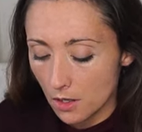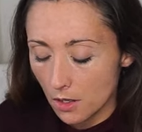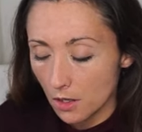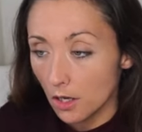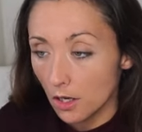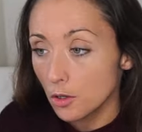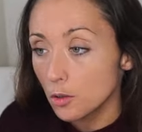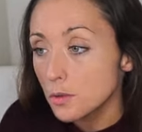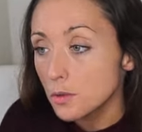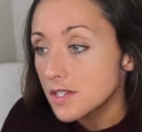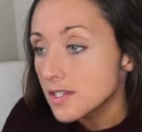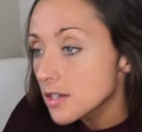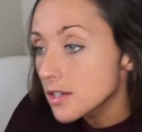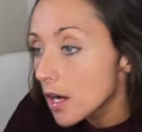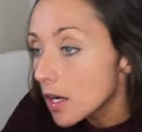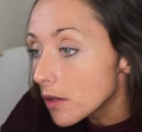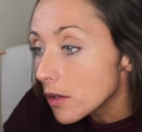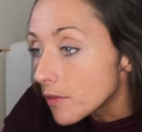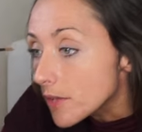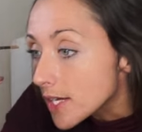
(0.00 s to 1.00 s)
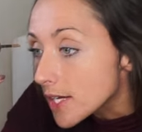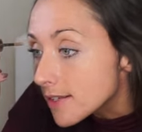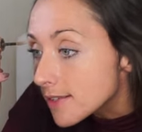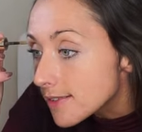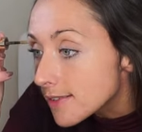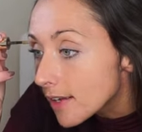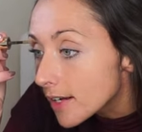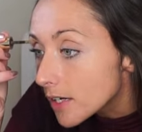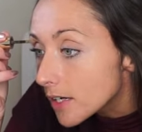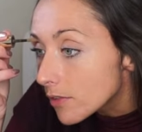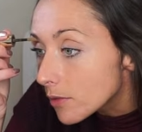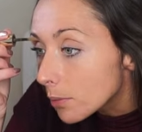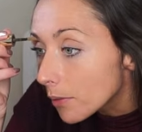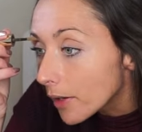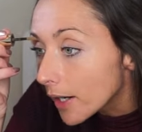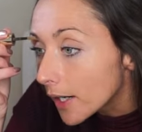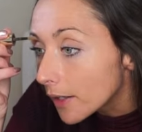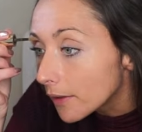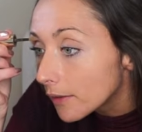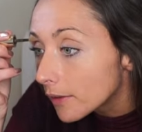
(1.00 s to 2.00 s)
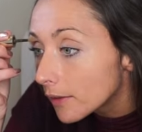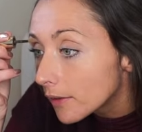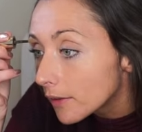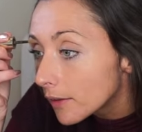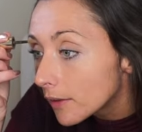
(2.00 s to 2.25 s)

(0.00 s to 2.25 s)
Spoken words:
I always start on the inside of the brow.